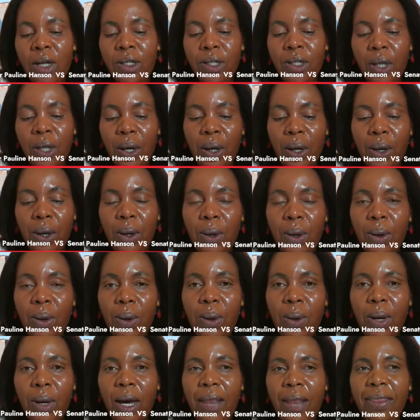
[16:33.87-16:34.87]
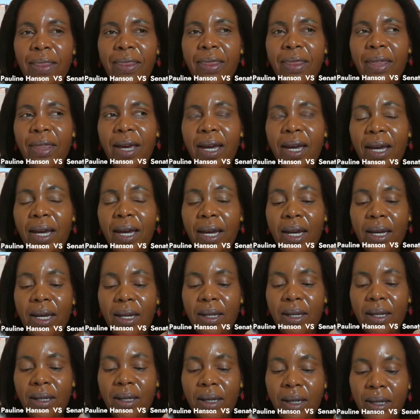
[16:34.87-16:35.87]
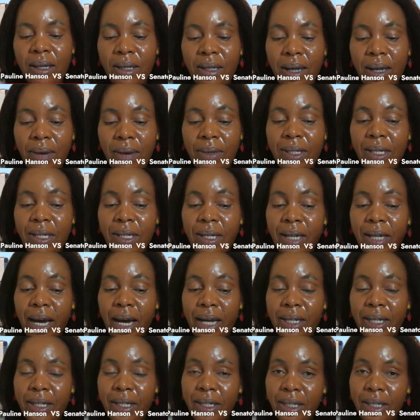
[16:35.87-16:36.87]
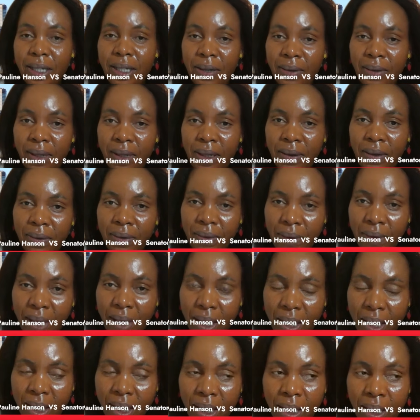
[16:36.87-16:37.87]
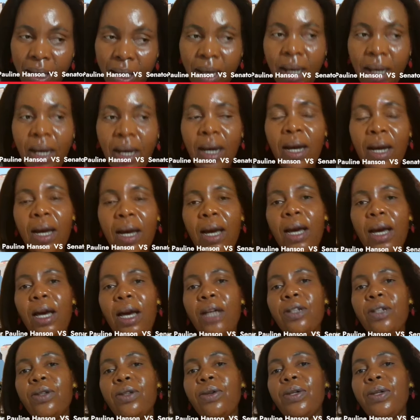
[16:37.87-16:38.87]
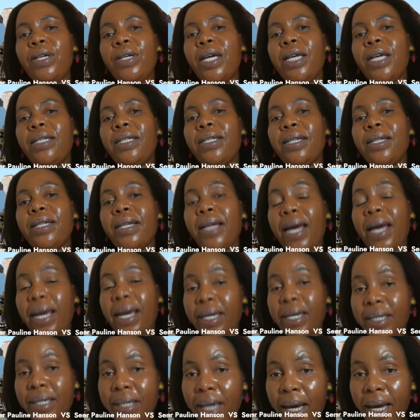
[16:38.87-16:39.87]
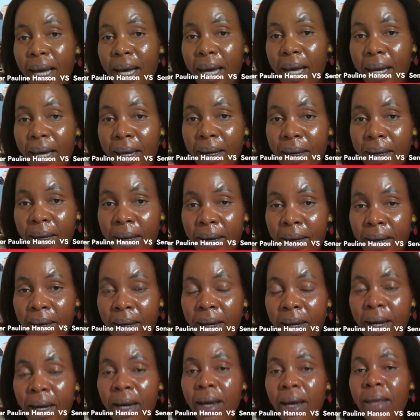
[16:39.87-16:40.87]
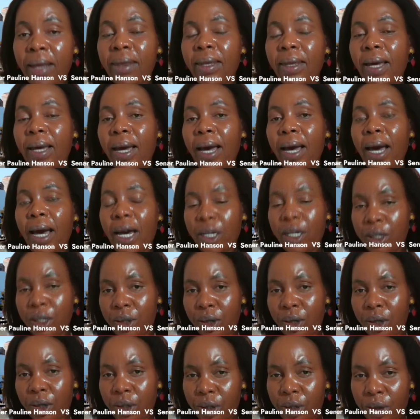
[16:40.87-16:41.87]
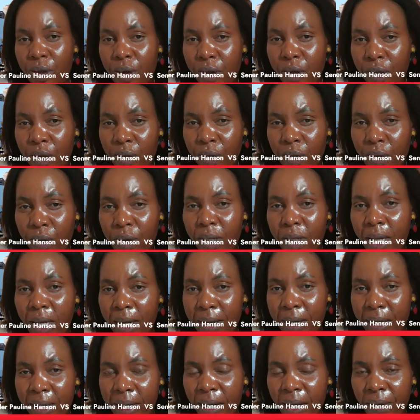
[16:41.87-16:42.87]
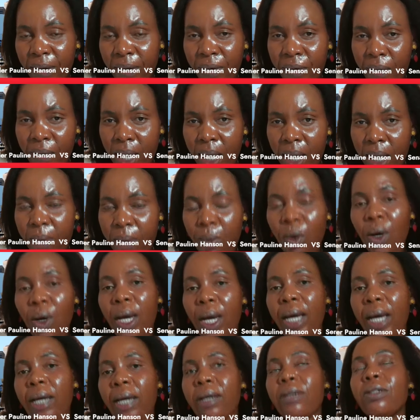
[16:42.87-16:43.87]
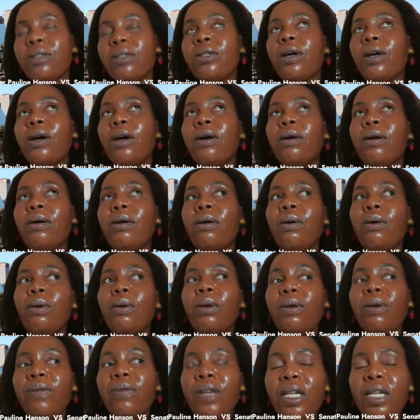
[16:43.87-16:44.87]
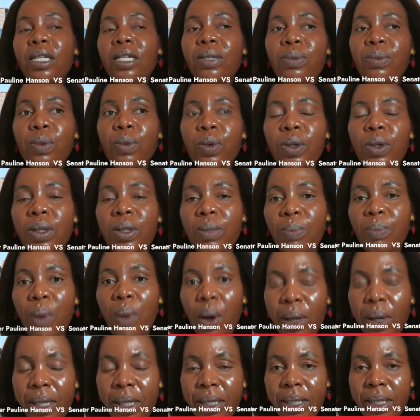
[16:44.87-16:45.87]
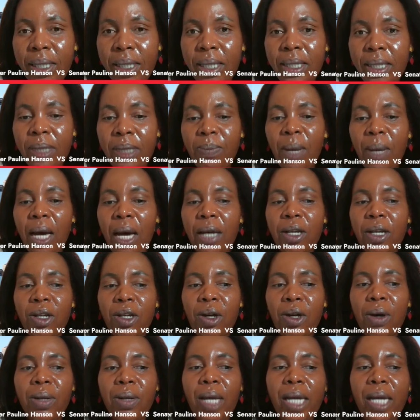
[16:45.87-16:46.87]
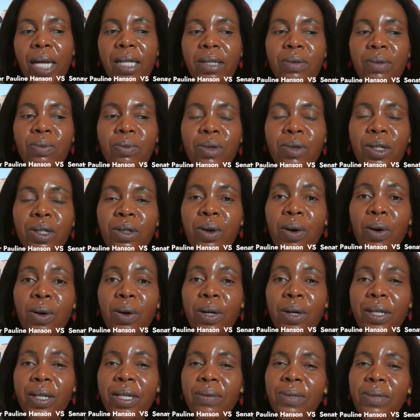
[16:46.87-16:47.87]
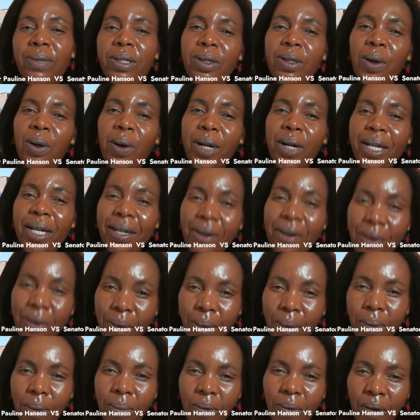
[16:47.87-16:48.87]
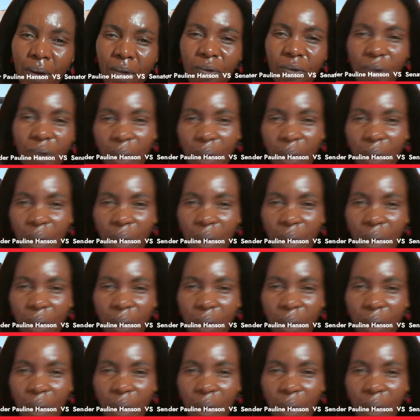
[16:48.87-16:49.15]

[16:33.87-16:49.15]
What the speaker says: So, and then, so that was in 1973, 2 years later, they had to introduce a legal framework. So all of these was policies, but, you know, that was not, there was no legal